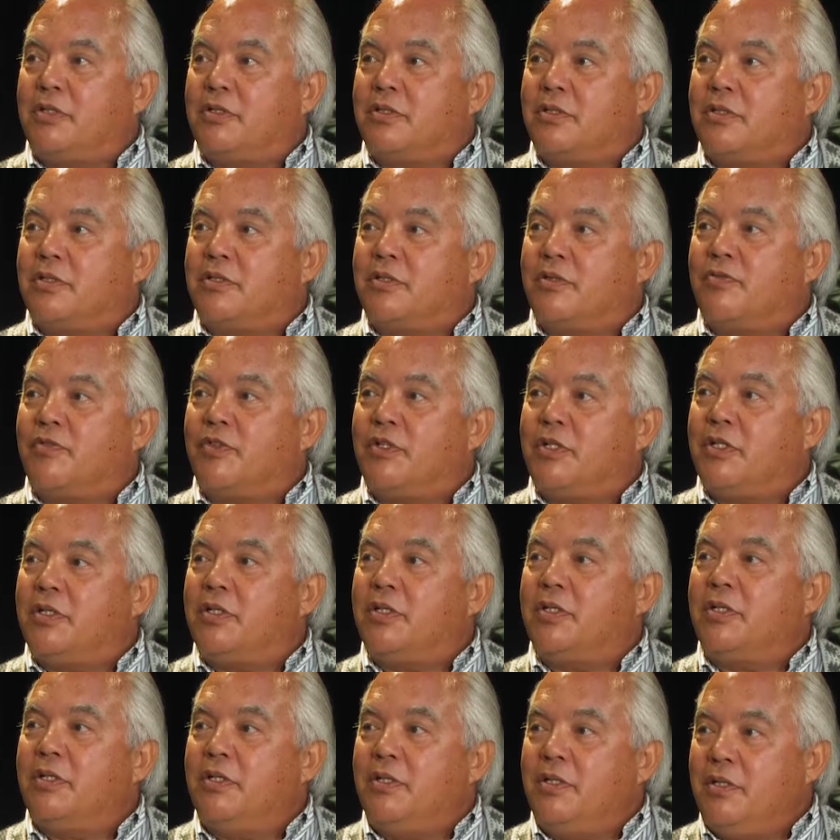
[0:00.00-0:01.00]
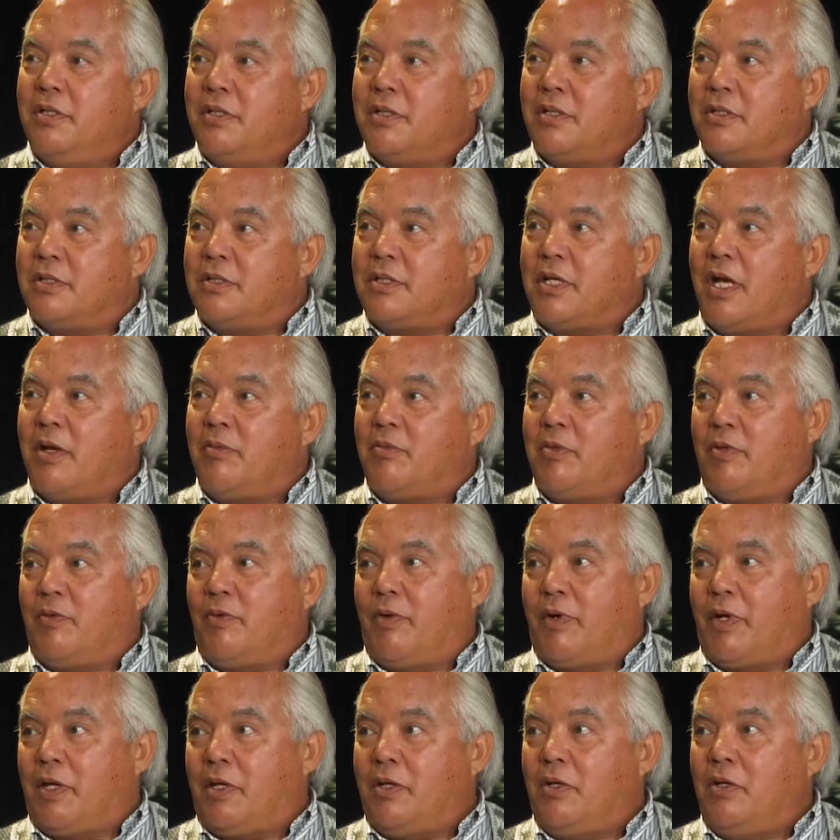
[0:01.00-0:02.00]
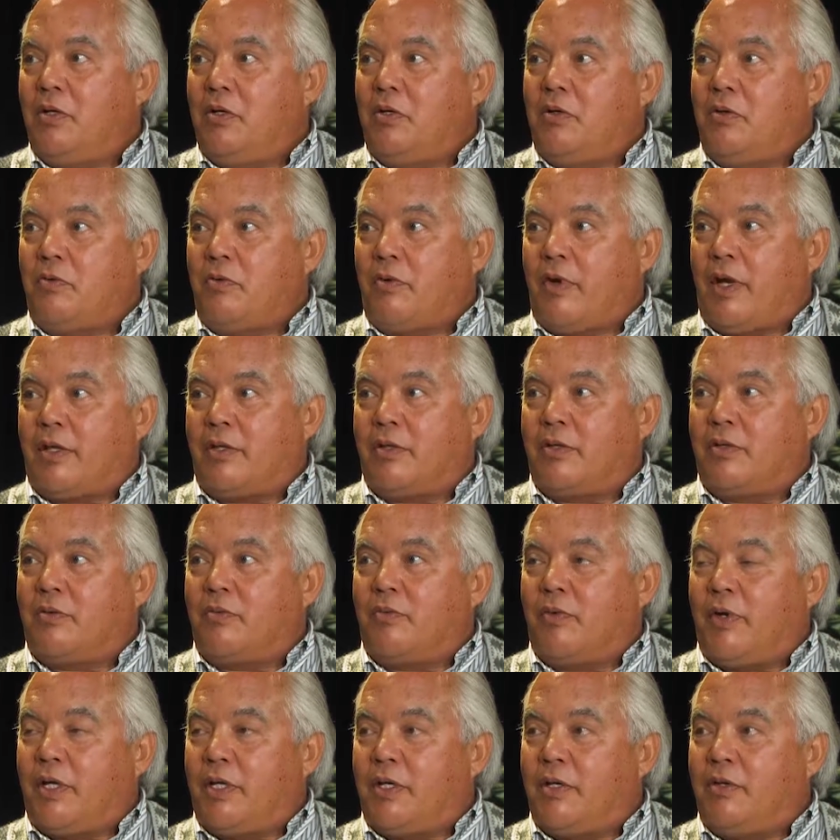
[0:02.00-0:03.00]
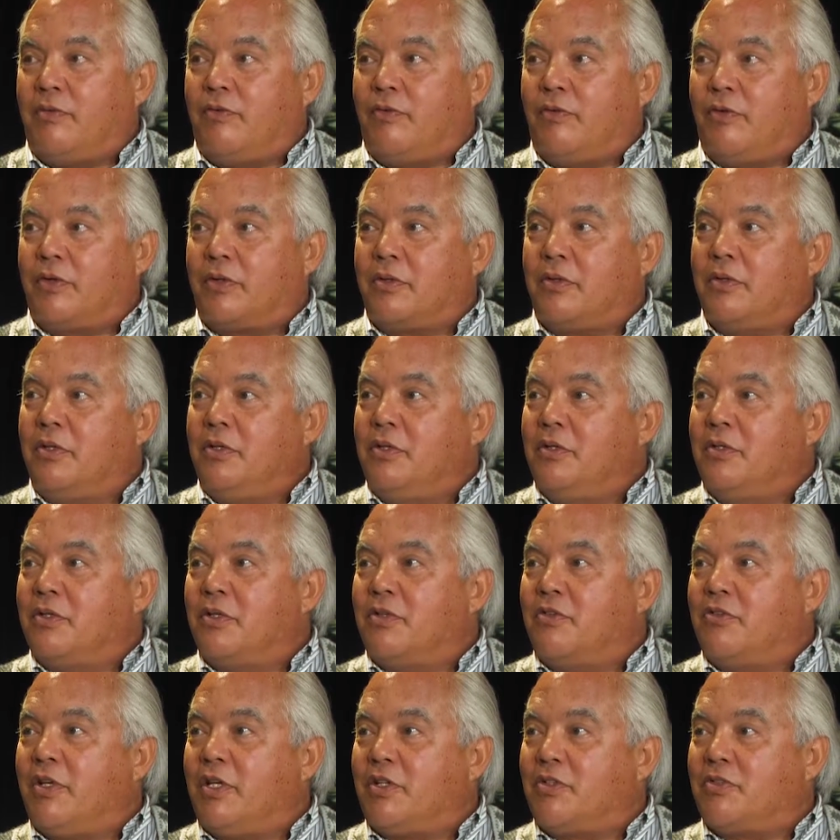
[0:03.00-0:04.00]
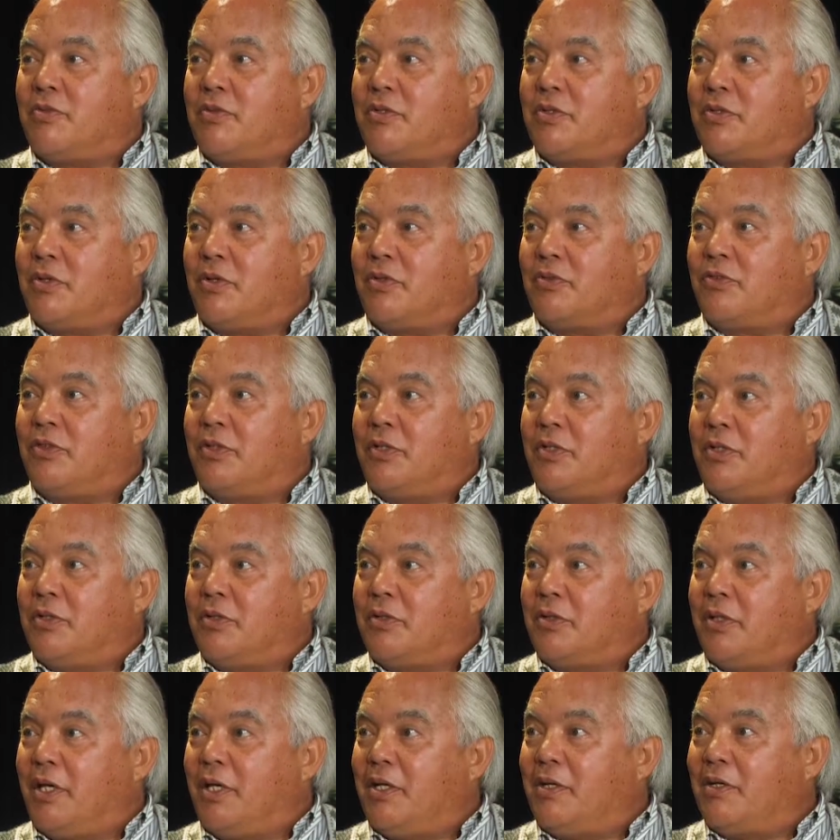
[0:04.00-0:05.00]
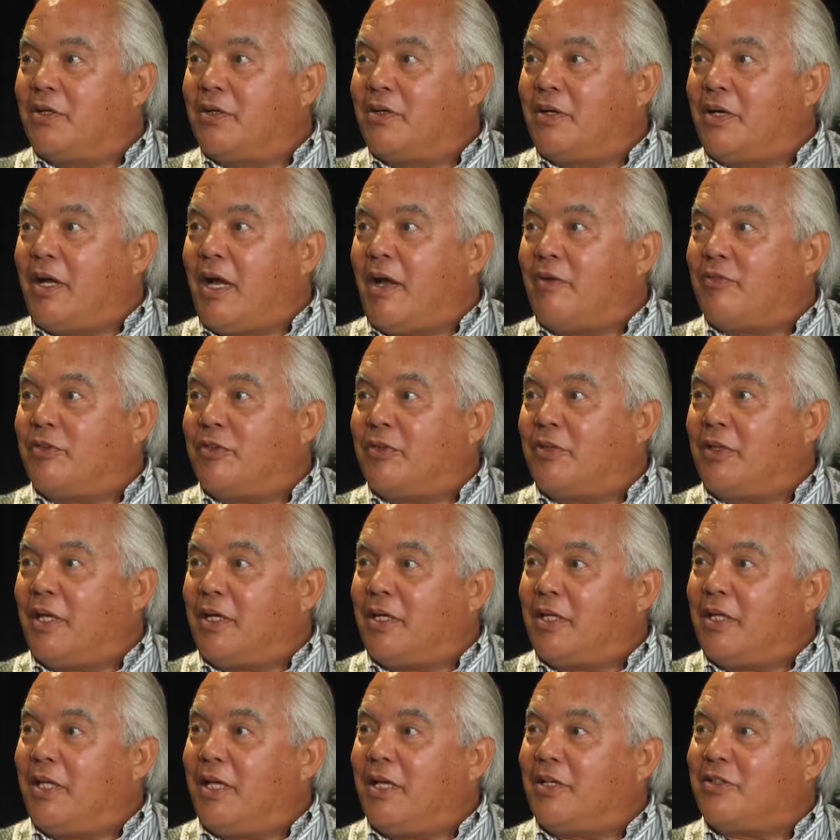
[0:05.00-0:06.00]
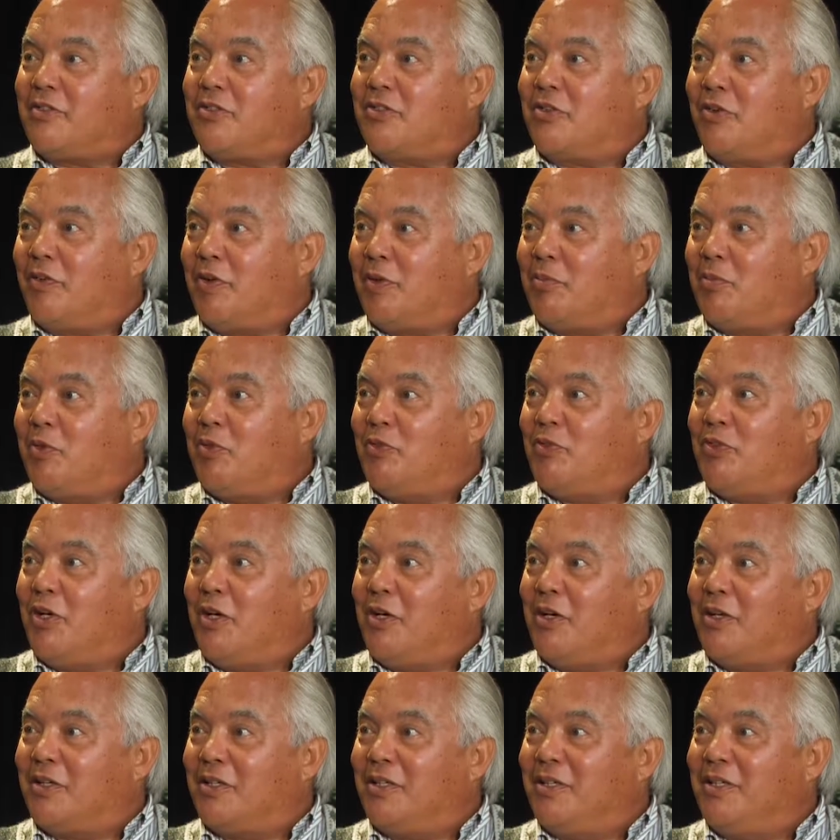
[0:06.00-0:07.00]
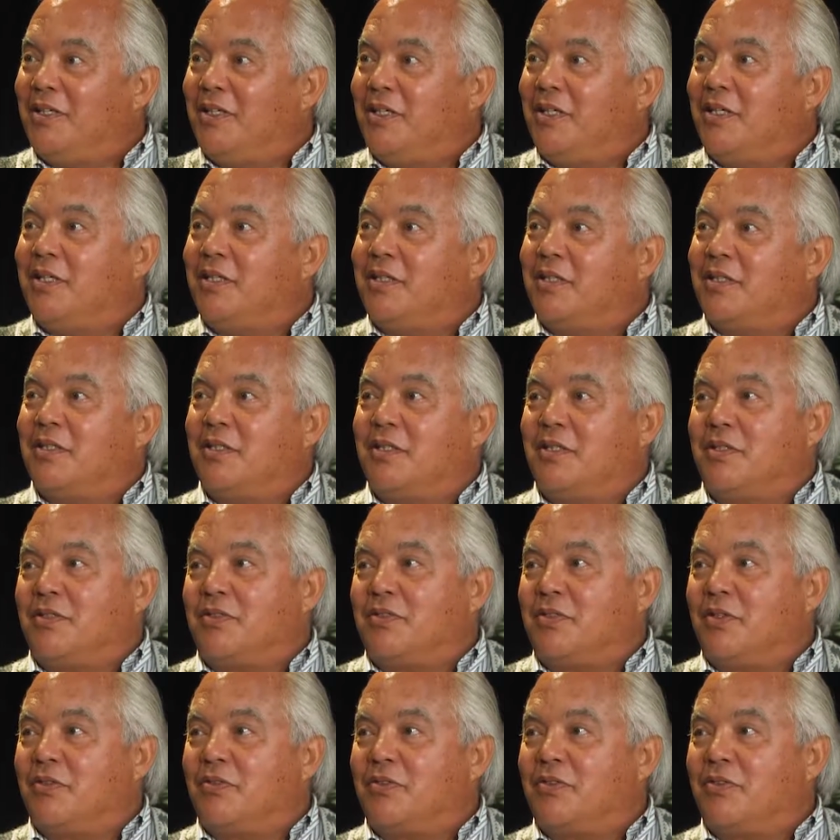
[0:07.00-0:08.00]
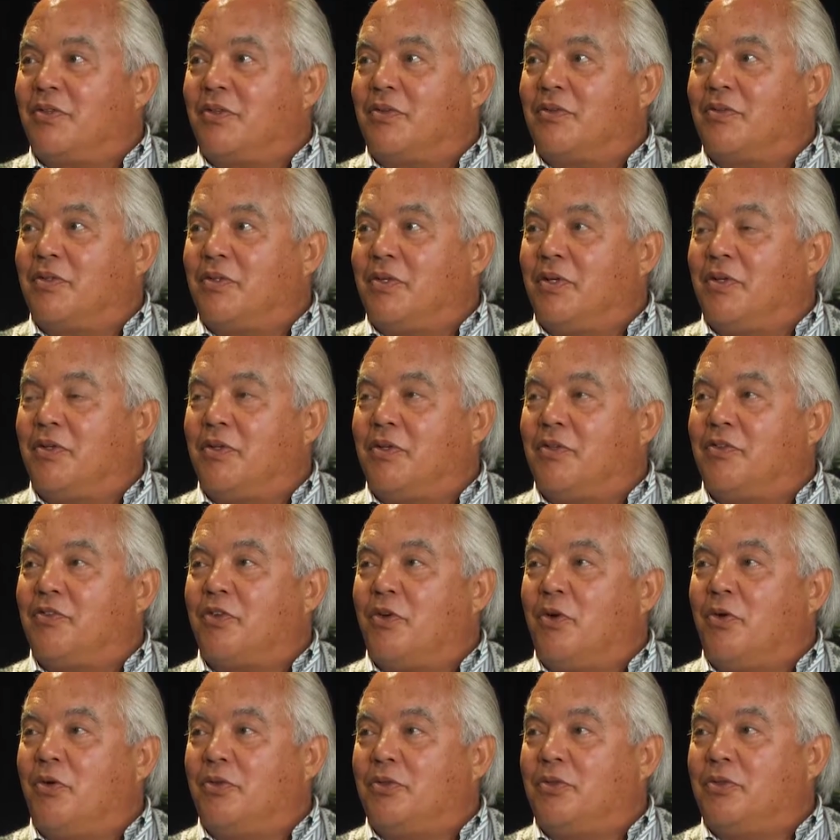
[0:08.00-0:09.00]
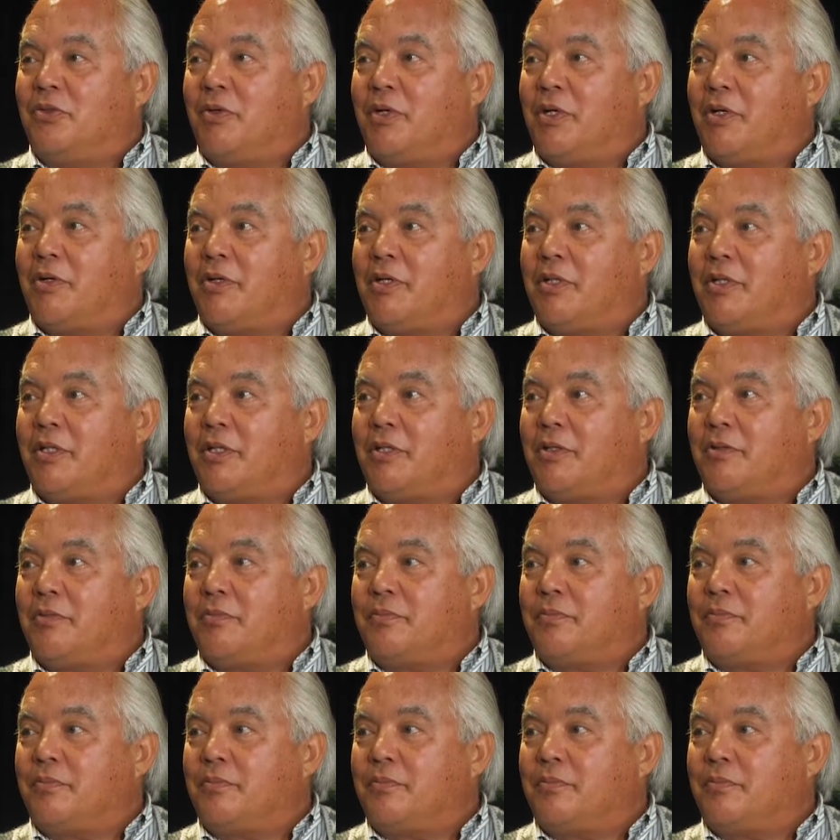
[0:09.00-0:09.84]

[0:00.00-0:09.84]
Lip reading: to intervene in a timely way rather than waiting for the test results a year later after that class has already moved on and so it is a whole new era now.